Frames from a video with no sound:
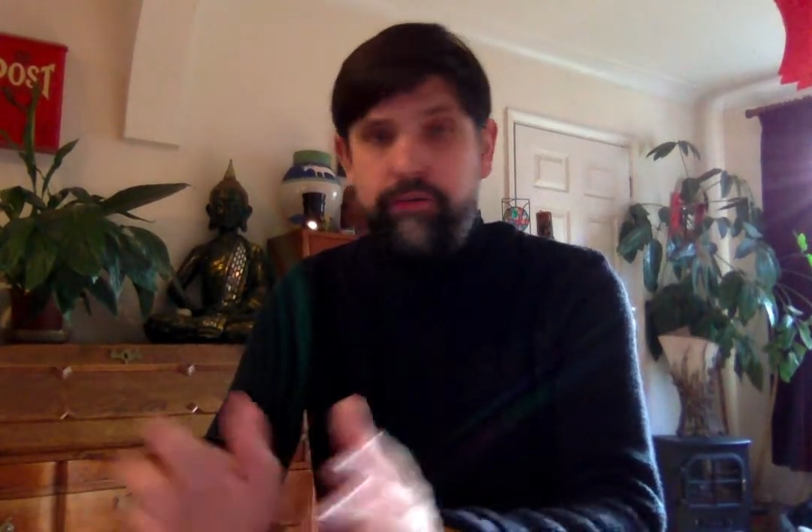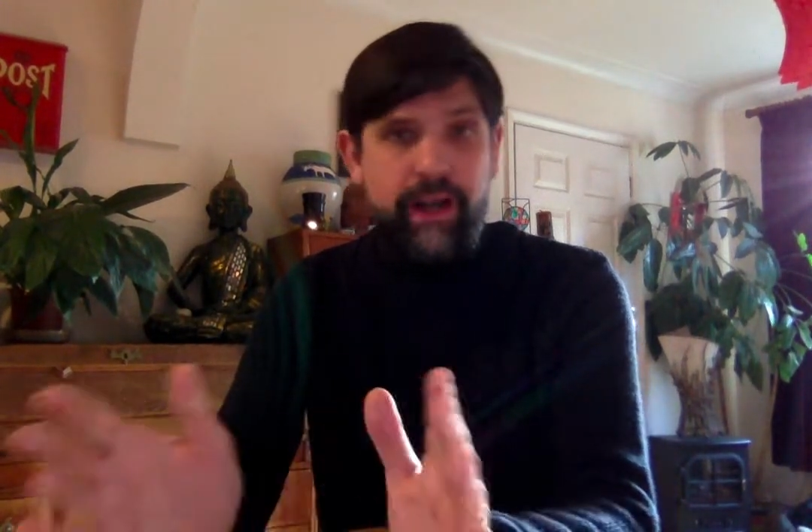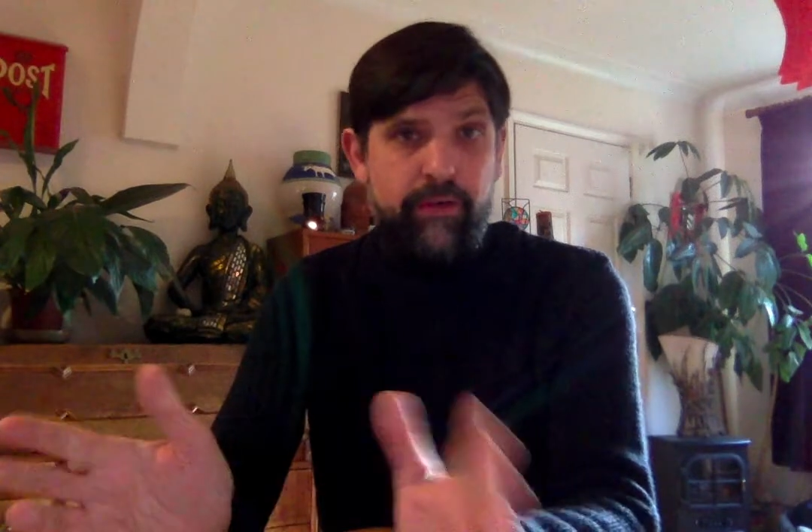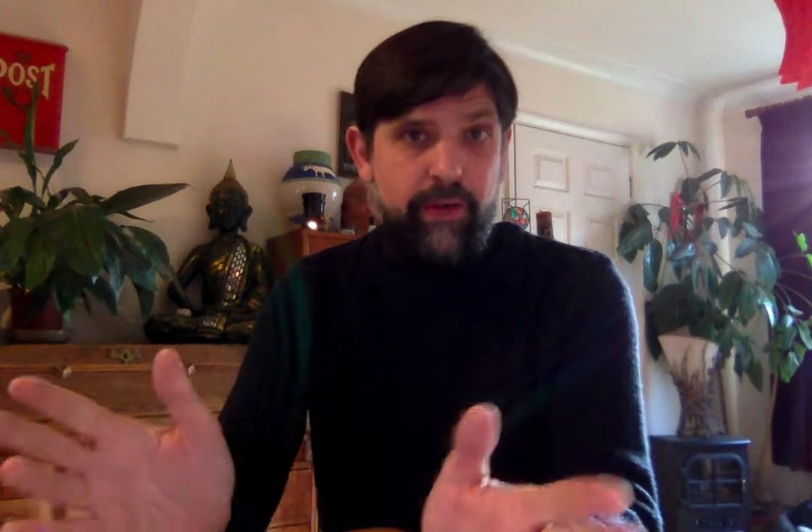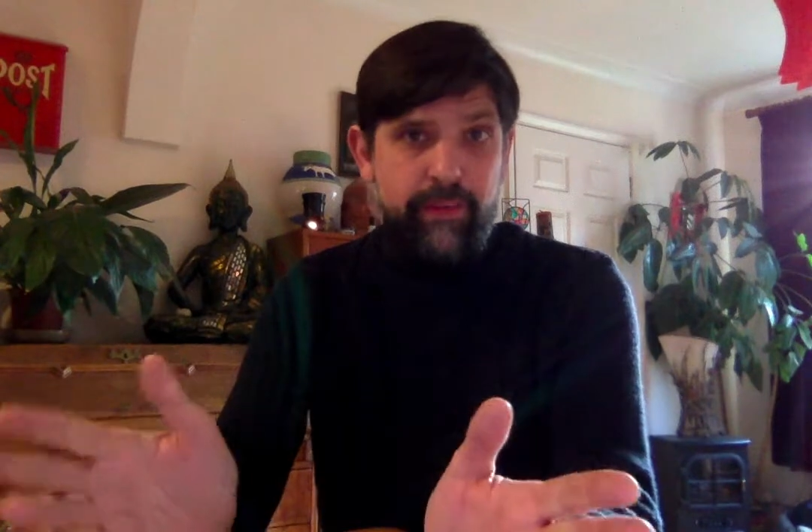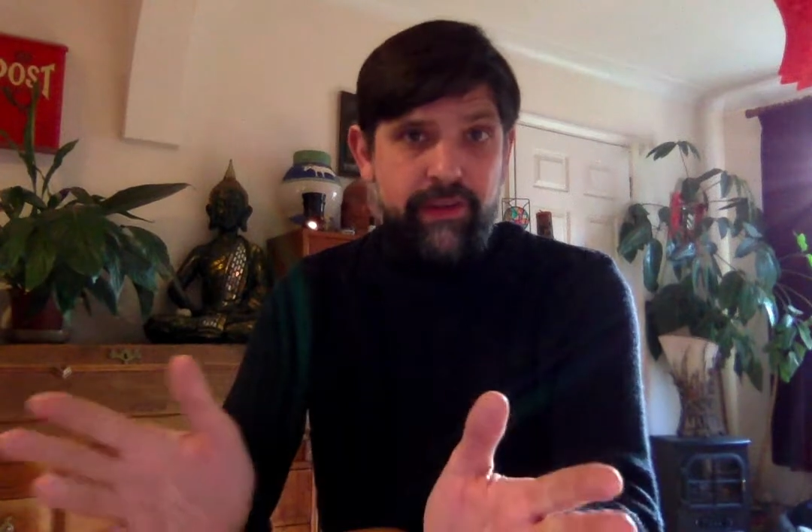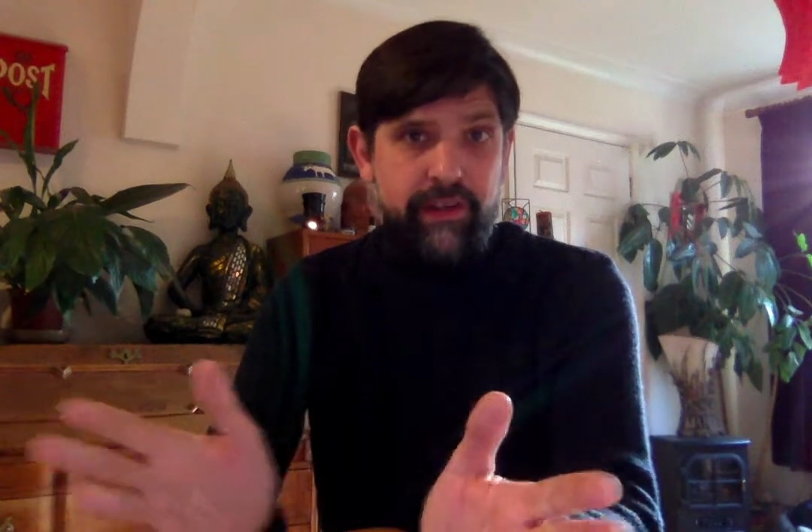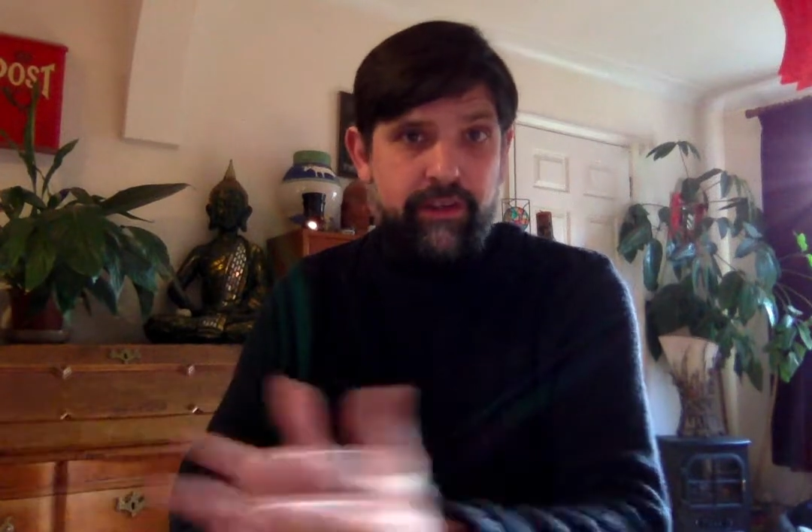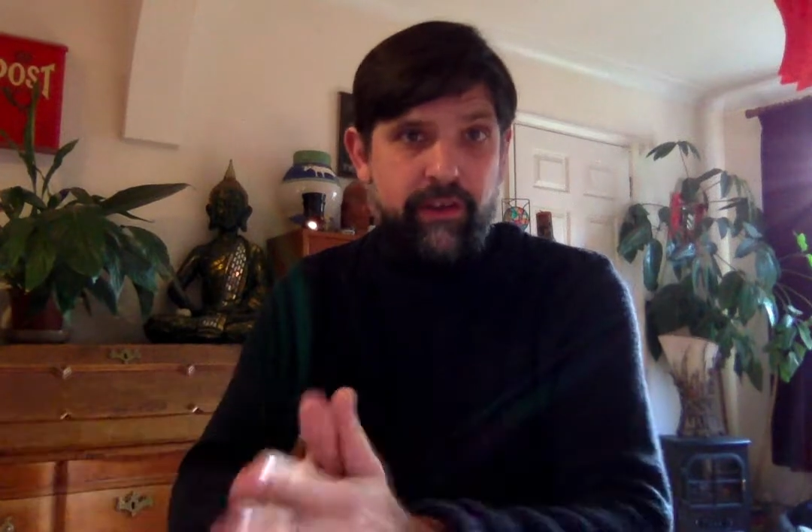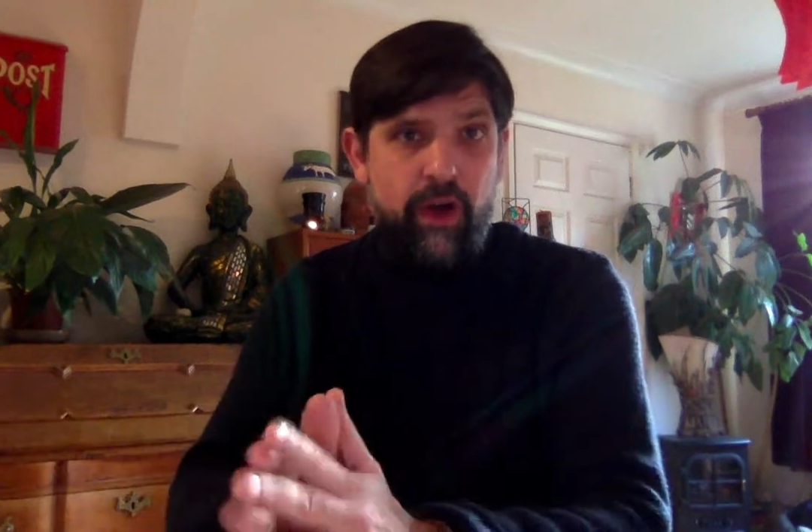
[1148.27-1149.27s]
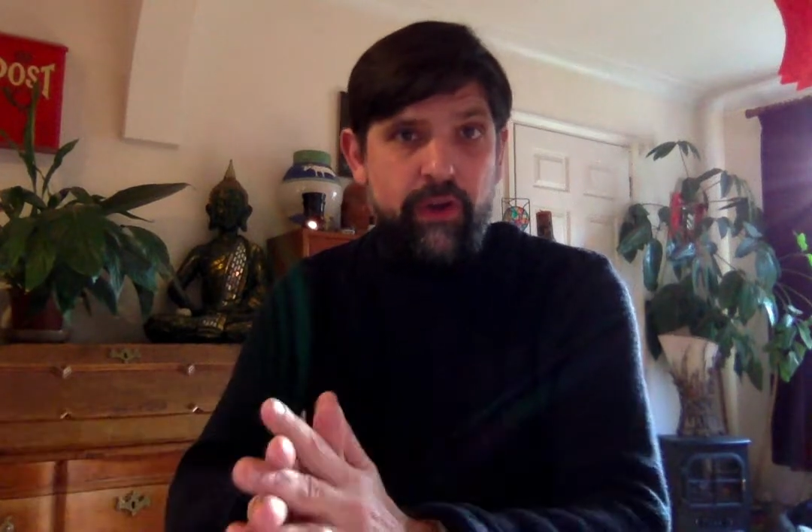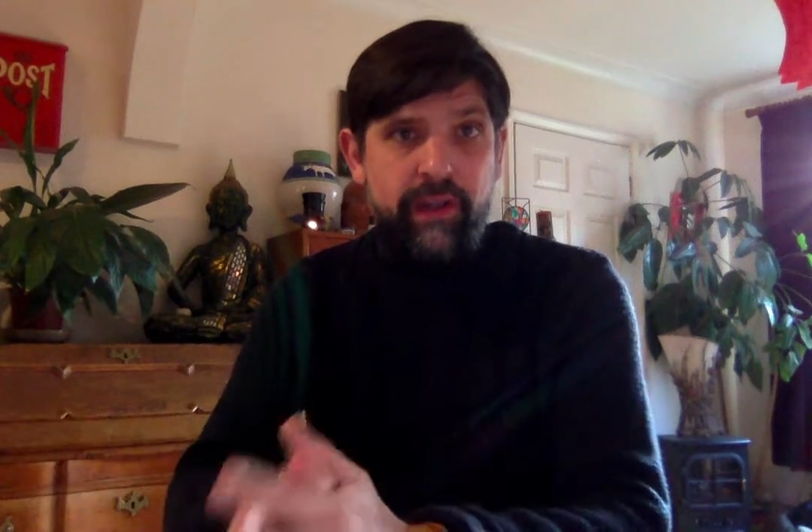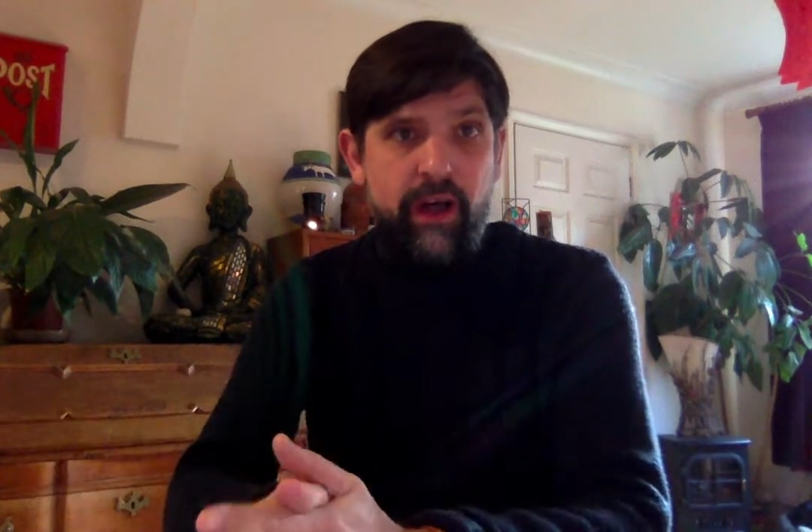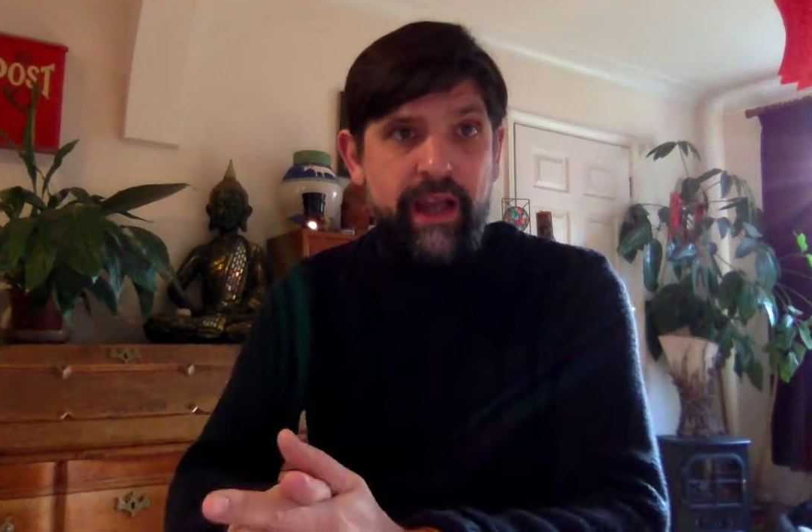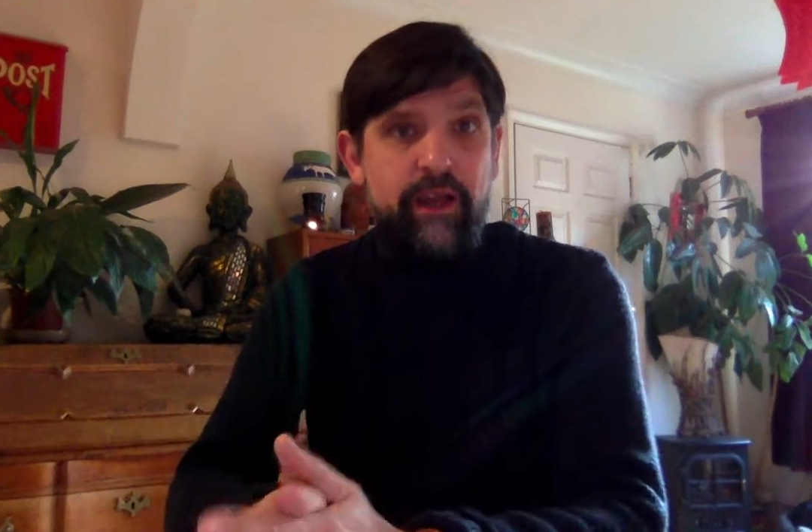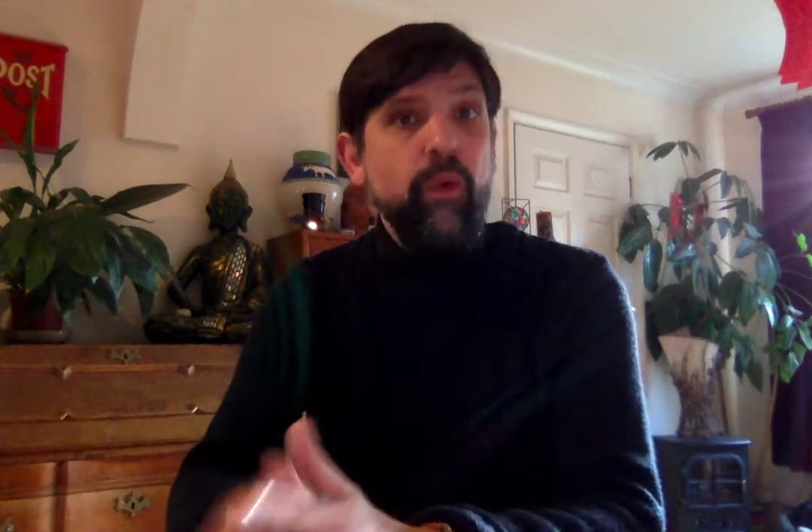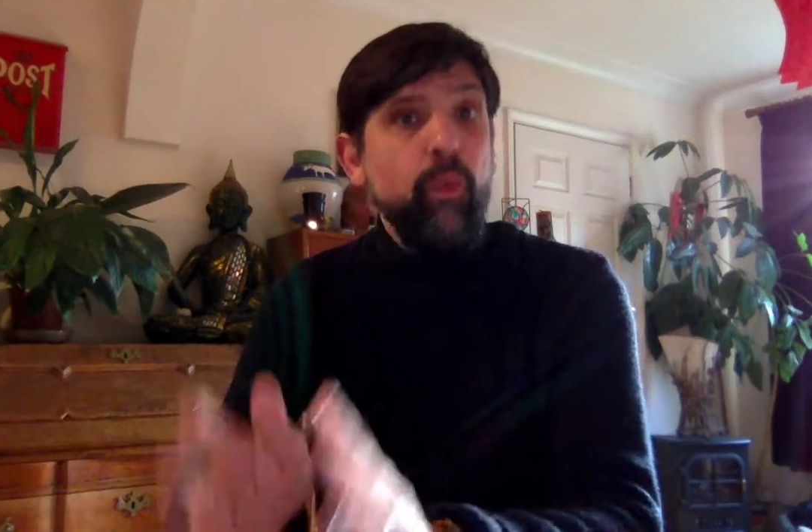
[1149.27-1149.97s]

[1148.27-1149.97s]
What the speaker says: Flower remedies online.